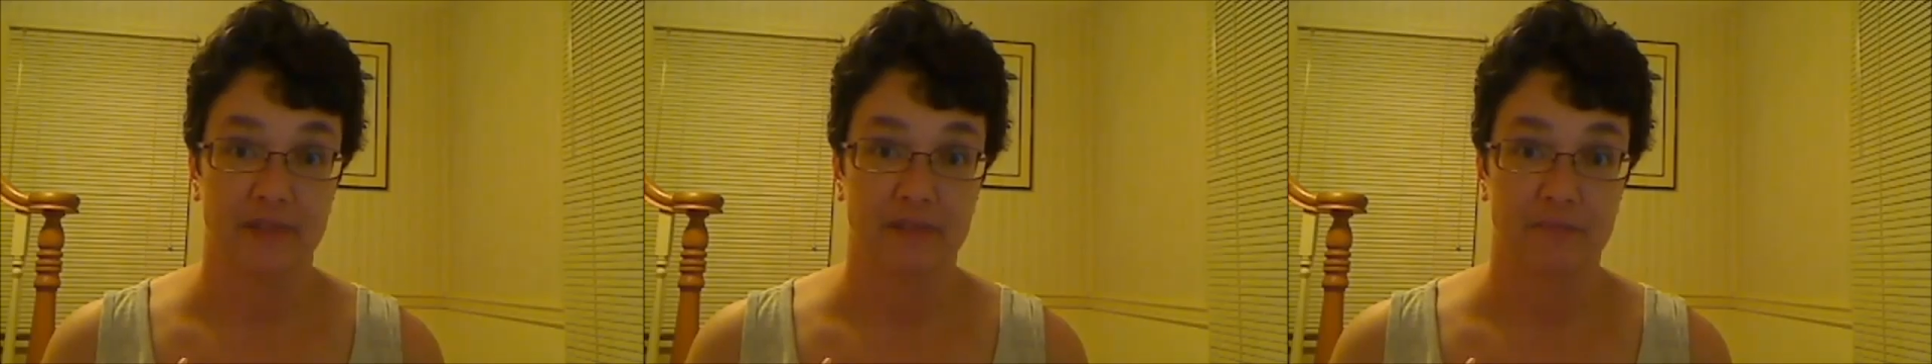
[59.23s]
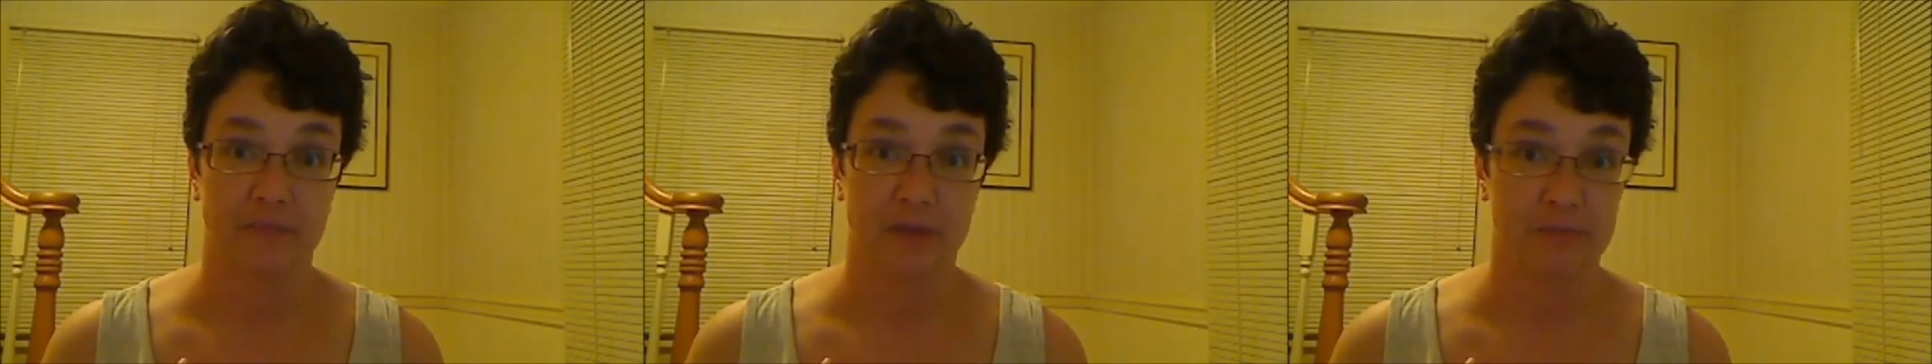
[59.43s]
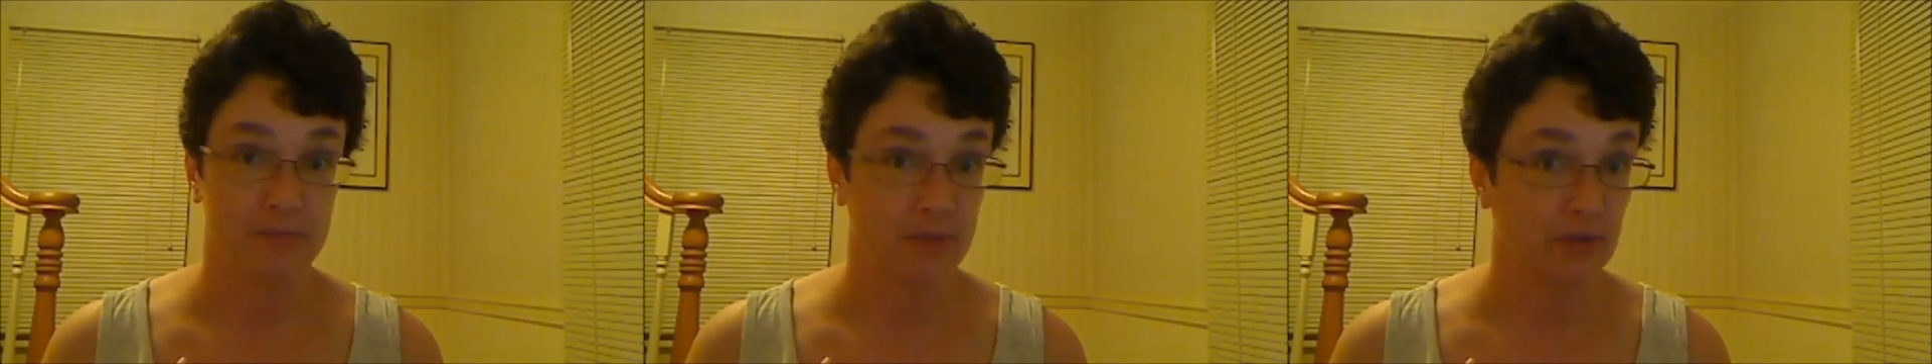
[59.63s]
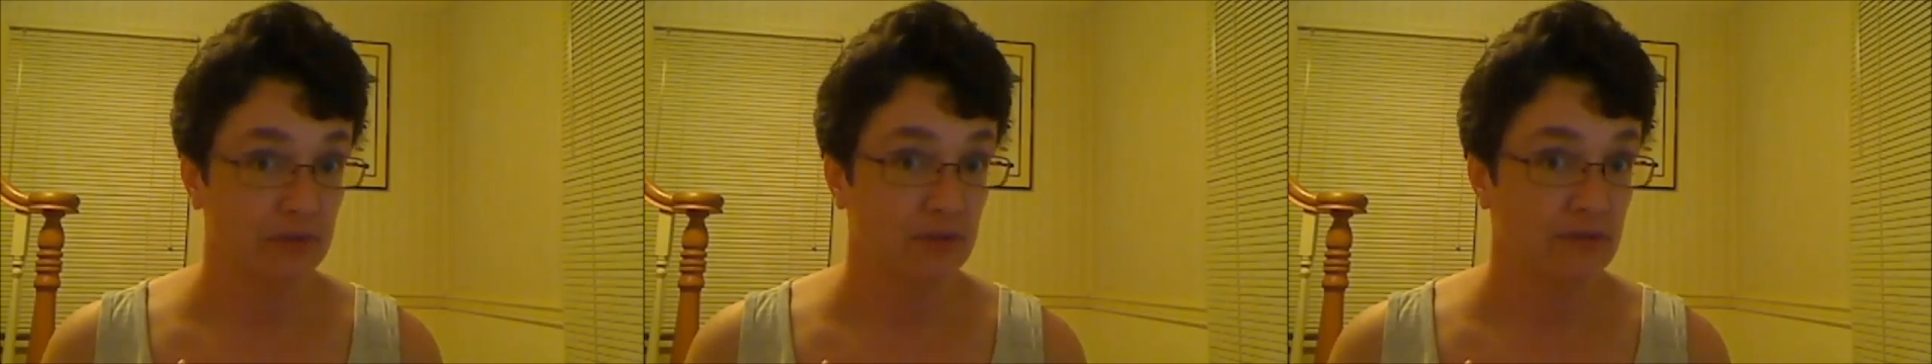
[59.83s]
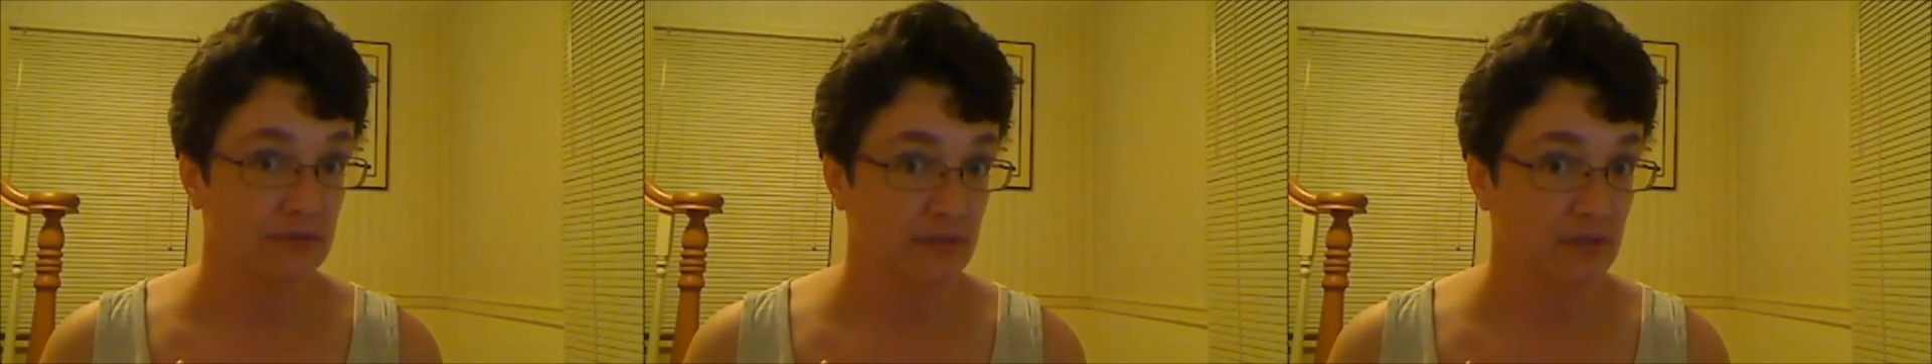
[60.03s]
My book
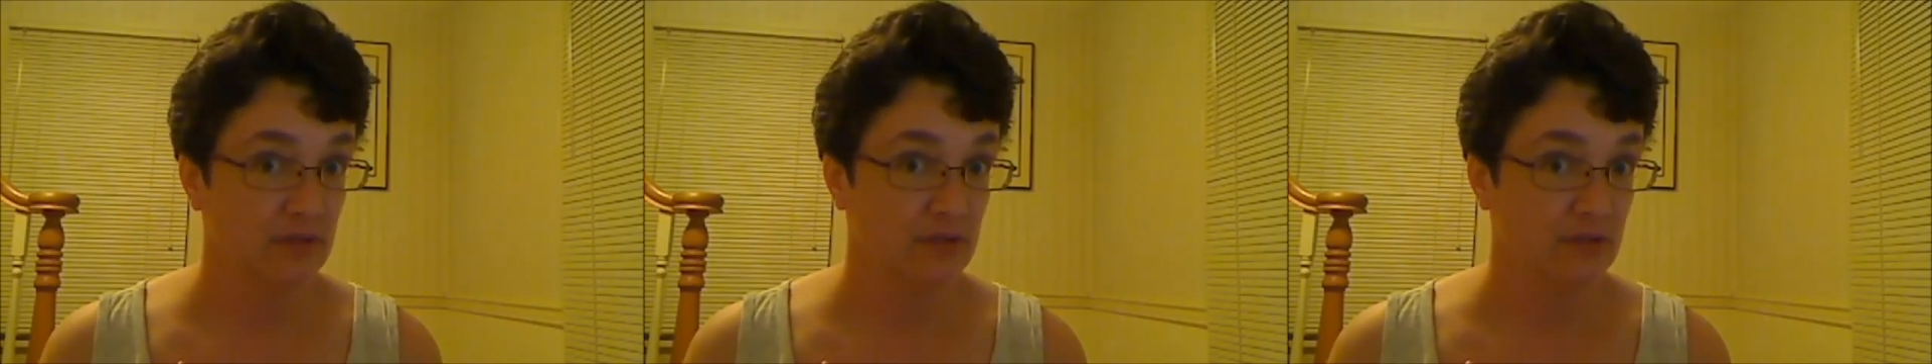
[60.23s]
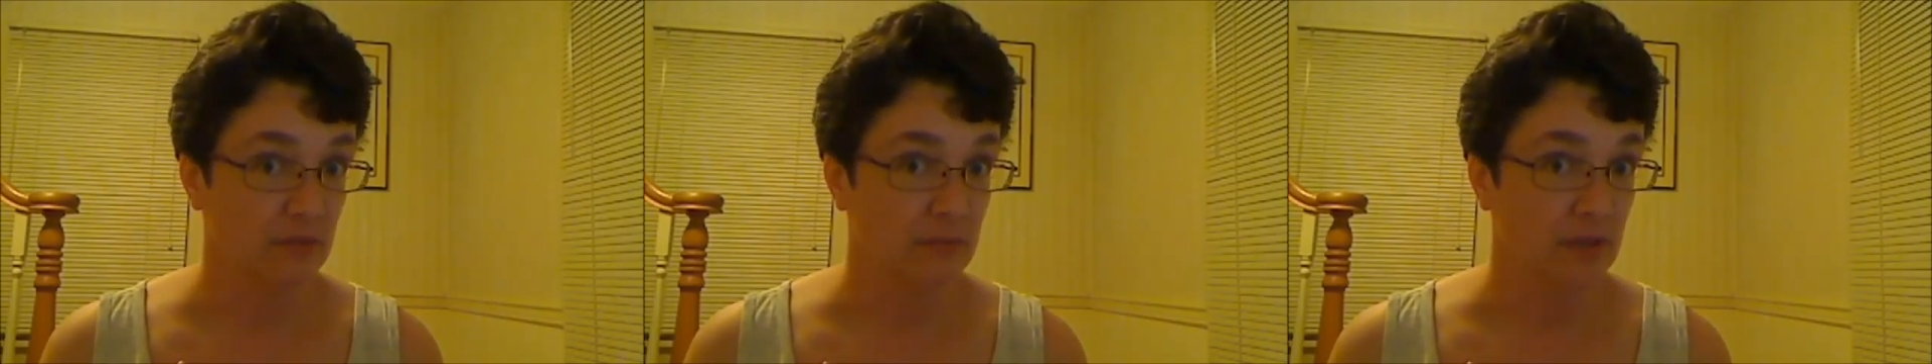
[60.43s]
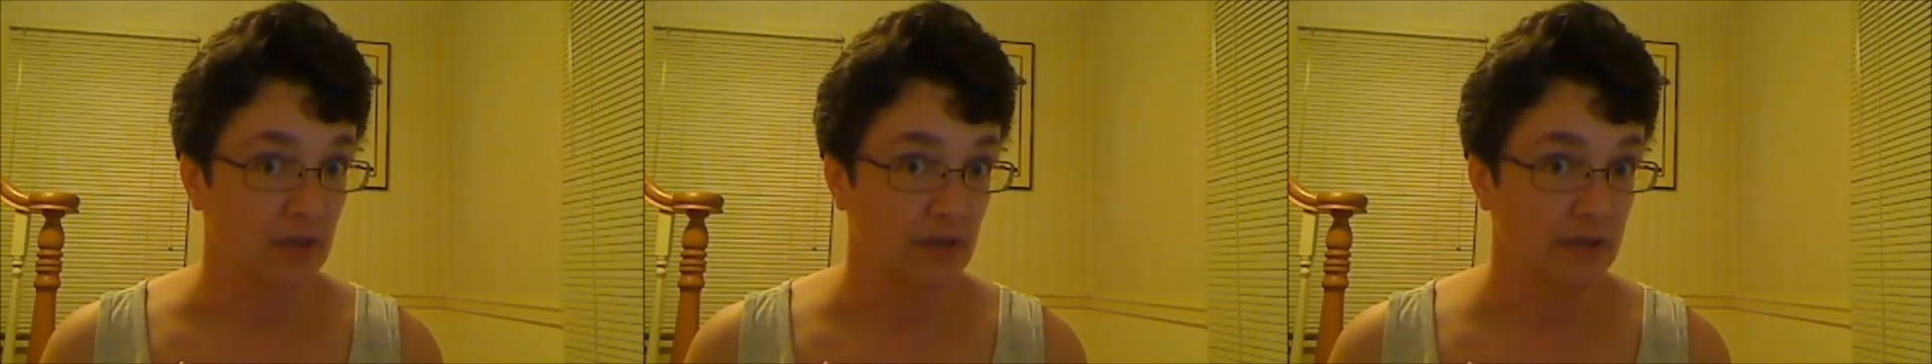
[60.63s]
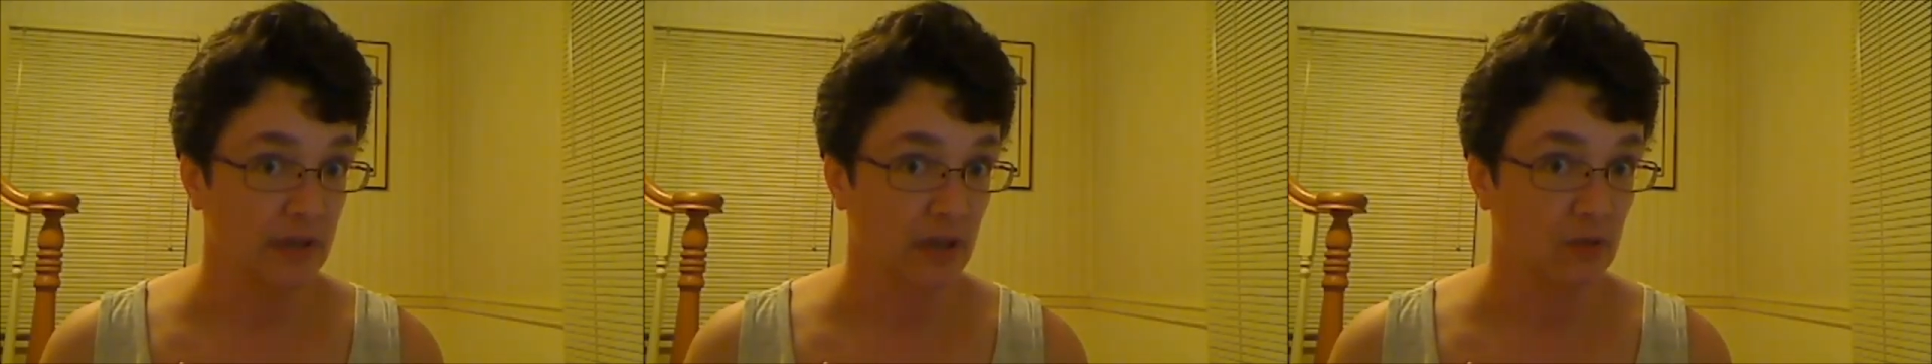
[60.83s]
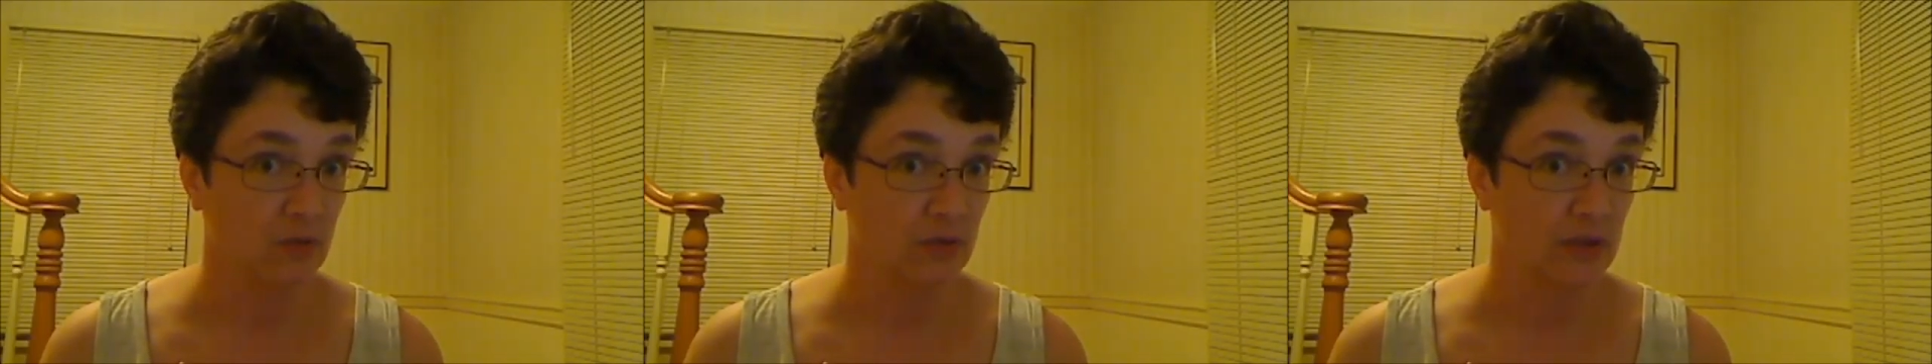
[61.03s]
reviews from here on
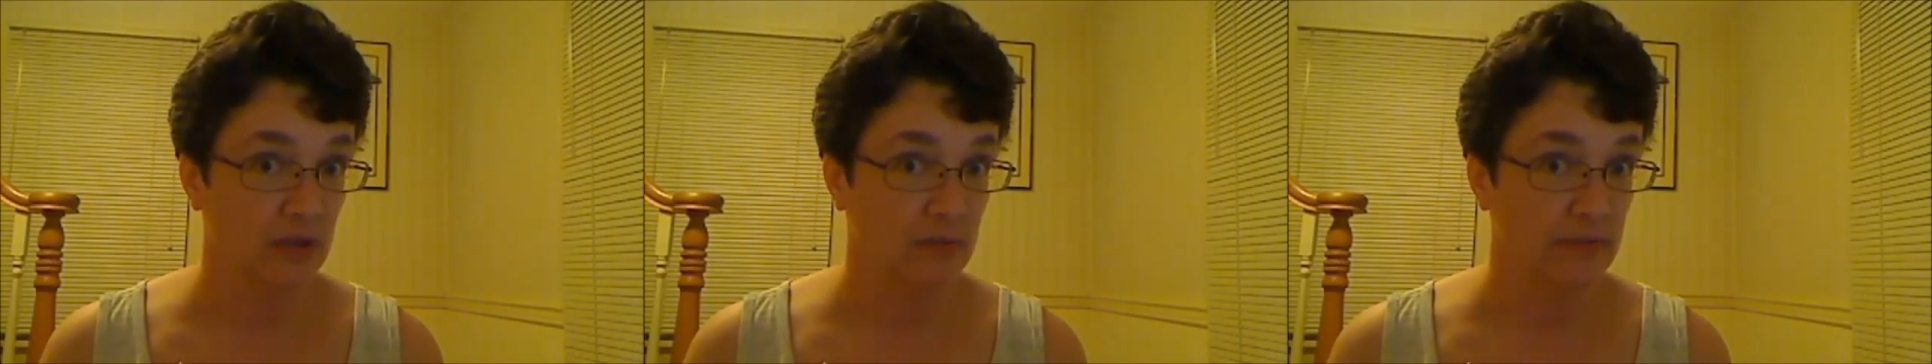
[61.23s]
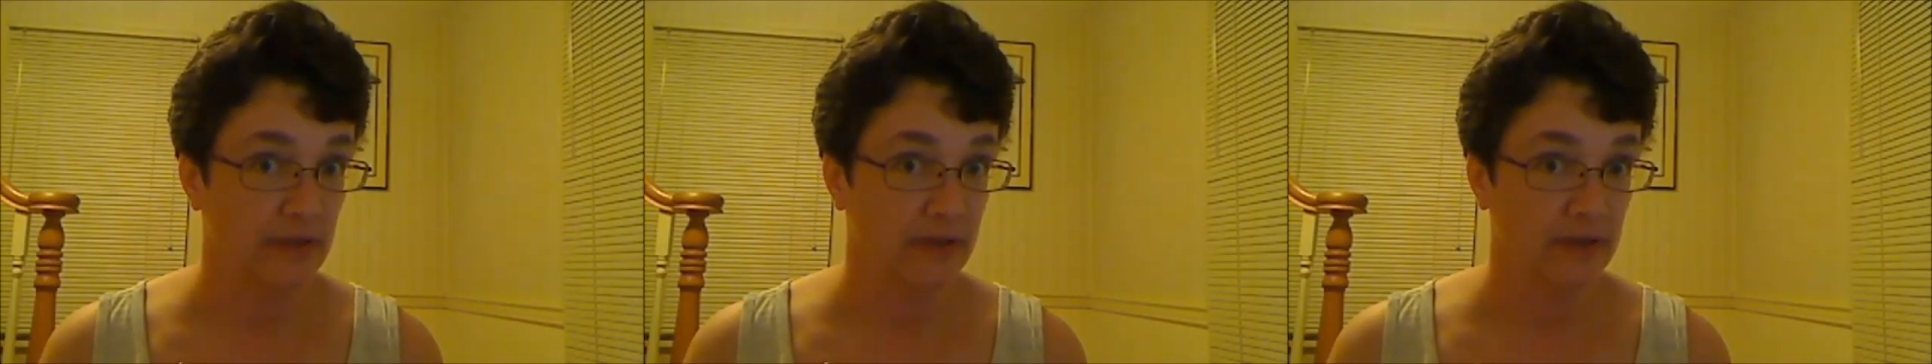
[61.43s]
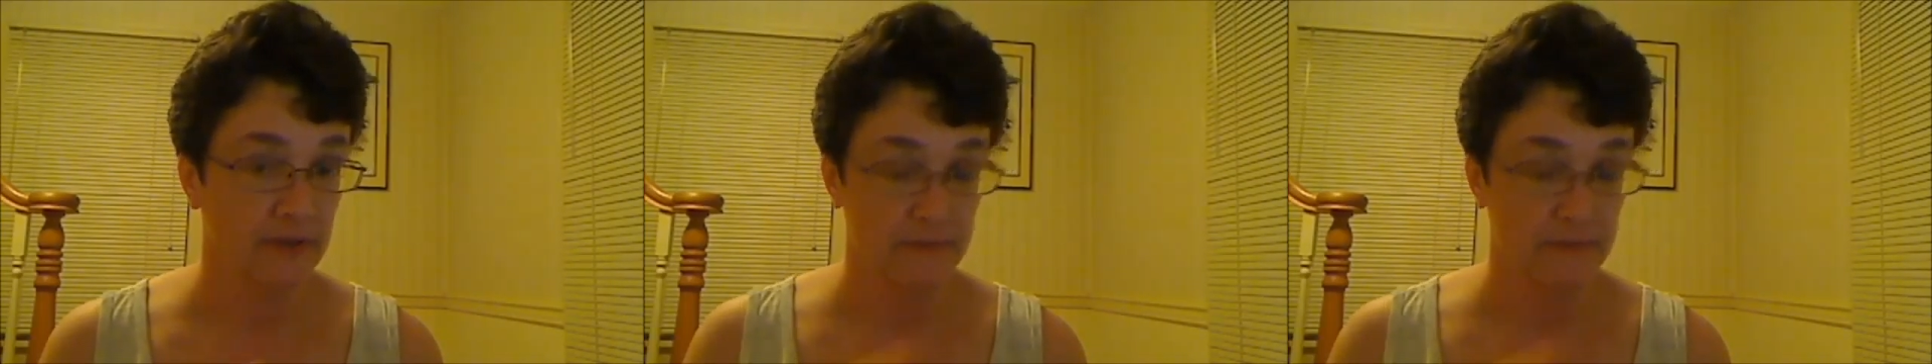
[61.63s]
out will get better.